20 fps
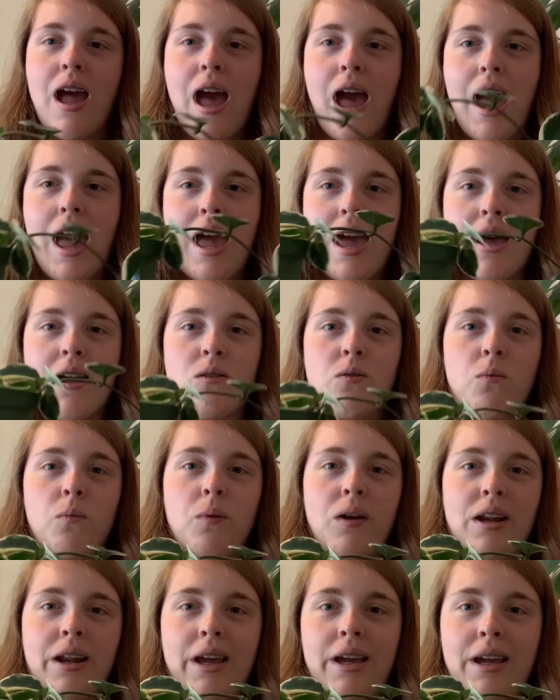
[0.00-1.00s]
and
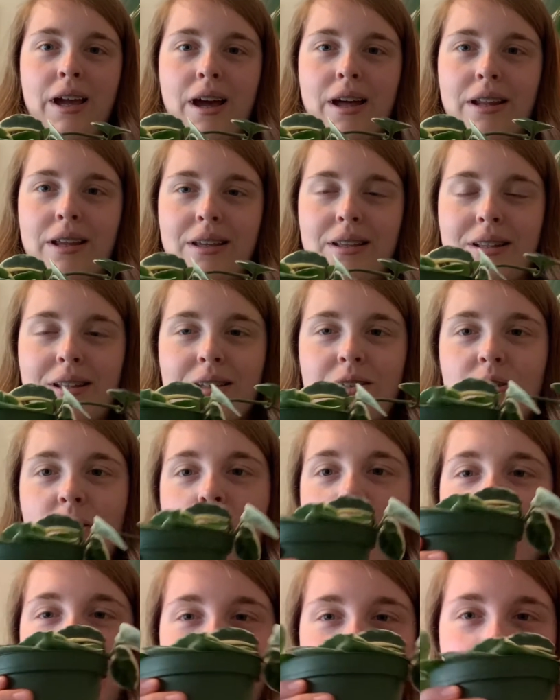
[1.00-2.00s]
when I got it.
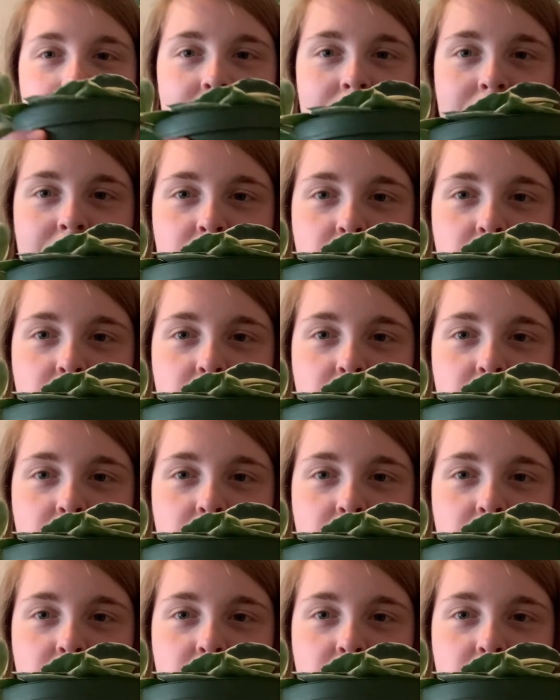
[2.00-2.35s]
So I got this